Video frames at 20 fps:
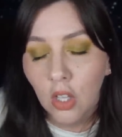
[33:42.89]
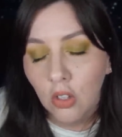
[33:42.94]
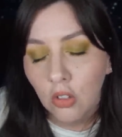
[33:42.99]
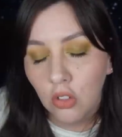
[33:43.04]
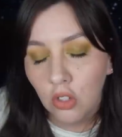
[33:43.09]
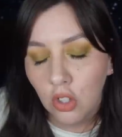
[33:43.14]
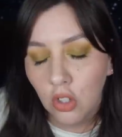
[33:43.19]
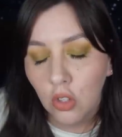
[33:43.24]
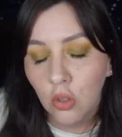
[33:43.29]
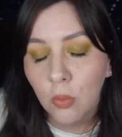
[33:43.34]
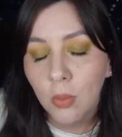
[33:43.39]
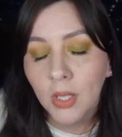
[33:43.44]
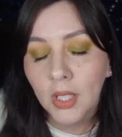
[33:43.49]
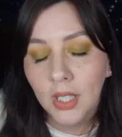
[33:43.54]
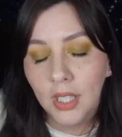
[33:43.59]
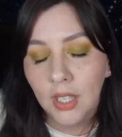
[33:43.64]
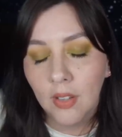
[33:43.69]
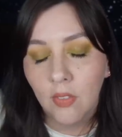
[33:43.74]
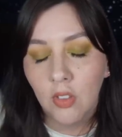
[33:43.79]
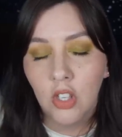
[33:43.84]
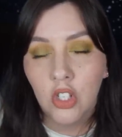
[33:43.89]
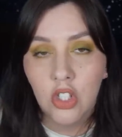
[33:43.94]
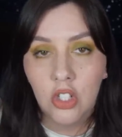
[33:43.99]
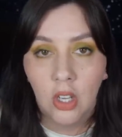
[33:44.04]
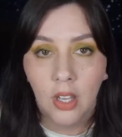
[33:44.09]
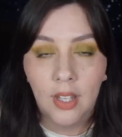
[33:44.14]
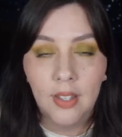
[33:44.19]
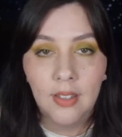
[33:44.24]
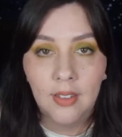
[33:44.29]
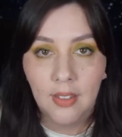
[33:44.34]
Do you believe that
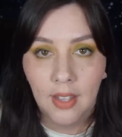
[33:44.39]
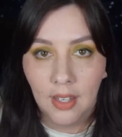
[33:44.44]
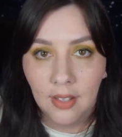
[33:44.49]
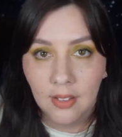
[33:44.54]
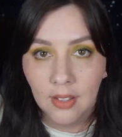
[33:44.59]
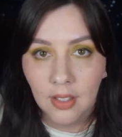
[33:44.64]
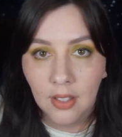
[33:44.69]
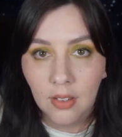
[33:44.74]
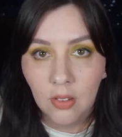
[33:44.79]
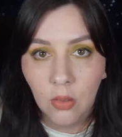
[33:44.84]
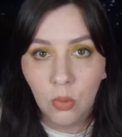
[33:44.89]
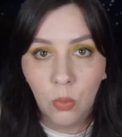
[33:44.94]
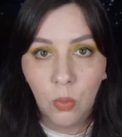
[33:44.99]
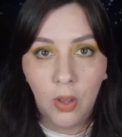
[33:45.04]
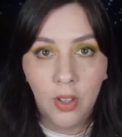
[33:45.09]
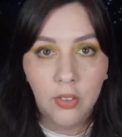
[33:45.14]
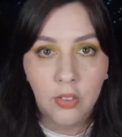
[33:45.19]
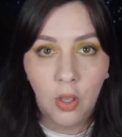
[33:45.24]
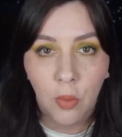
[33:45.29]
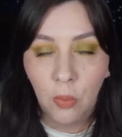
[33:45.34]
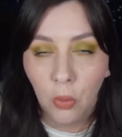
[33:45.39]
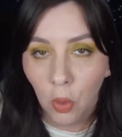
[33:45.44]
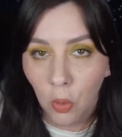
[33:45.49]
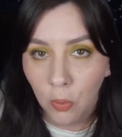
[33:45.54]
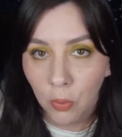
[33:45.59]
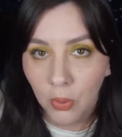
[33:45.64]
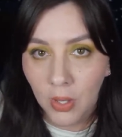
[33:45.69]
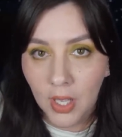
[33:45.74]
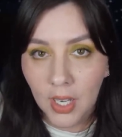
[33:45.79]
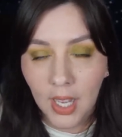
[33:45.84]
John's sentence was
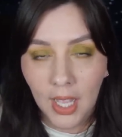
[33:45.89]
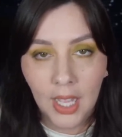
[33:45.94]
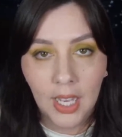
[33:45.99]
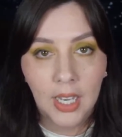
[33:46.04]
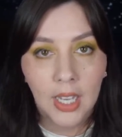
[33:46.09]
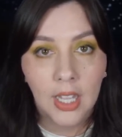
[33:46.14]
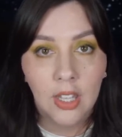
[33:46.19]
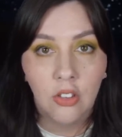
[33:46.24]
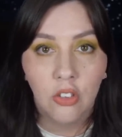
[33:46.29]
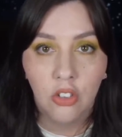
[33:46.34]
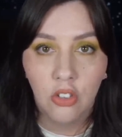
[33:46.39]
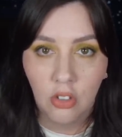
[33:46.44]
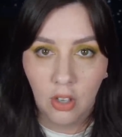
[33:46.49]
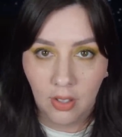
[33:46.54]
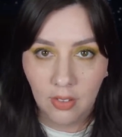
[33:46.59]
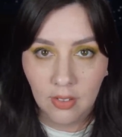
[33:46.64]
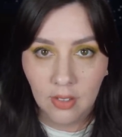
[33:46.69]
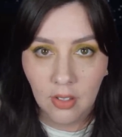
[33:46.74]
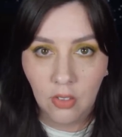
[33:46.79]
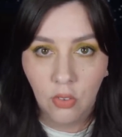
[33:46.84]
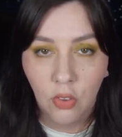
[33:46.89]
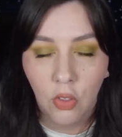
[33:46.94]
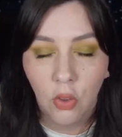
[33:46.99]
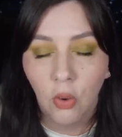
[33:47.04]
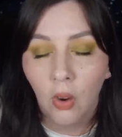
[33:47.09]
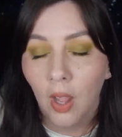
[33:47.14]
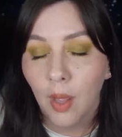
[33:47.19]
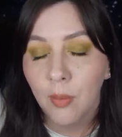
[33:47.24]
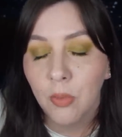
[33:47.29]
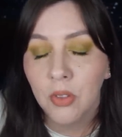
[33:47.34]
appropriate and is justice for the
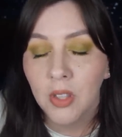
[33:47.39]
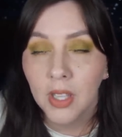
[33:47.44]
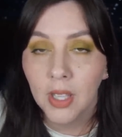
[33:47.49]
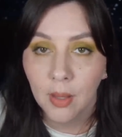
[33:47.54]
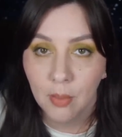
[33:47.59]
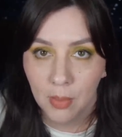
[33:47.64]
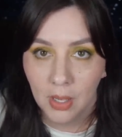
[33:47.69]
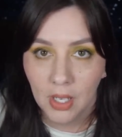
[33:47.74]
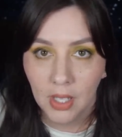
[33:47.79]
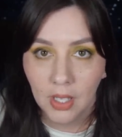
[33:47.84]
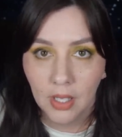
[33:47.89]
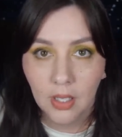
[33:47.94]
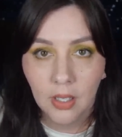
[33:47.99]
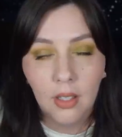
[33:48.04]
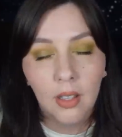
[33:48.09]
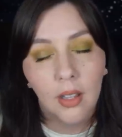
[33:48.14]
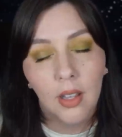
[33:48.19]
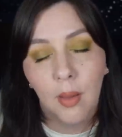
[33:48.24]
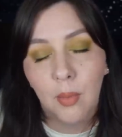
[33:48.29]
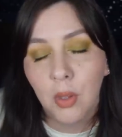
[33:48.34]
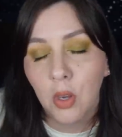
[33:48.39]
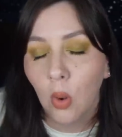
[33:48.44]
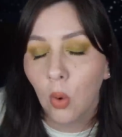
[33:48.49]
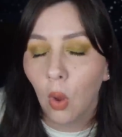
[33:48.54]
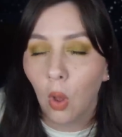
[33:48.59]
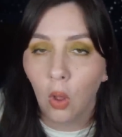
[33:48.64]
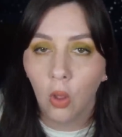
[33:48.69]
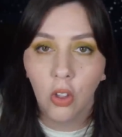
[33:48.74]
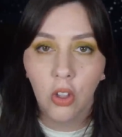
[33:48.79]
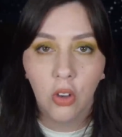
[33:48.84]
crimes he committed? Let me know
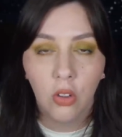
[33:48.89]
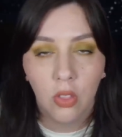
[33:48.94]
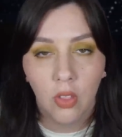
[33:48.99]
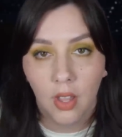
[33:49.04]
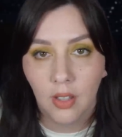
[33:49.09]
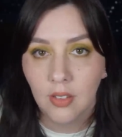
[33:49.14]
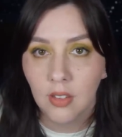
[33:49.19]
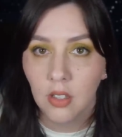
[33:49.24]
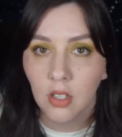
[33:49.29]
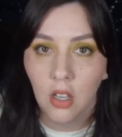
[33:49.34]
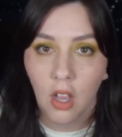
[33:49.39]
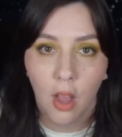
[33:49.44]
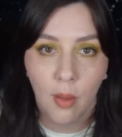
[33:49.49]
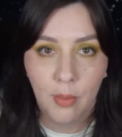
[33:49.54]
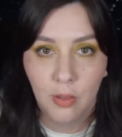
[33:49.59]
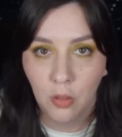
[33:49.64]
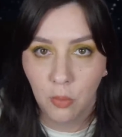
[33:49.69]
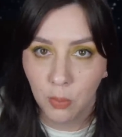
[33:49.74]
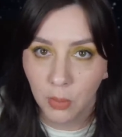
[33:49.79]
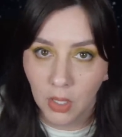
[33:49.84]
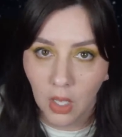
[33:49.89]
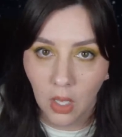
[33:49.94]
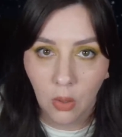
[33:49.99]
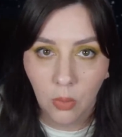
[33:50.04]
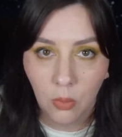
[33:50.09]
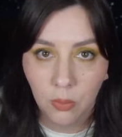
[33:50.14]
all your thoughts in the comments below.